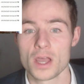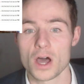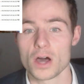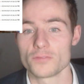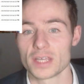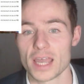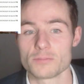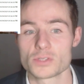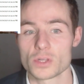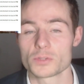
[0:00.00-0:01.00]
after
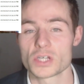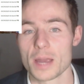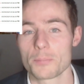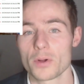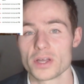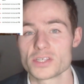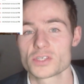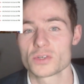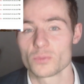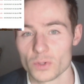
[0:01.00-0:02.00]
GameStop share price would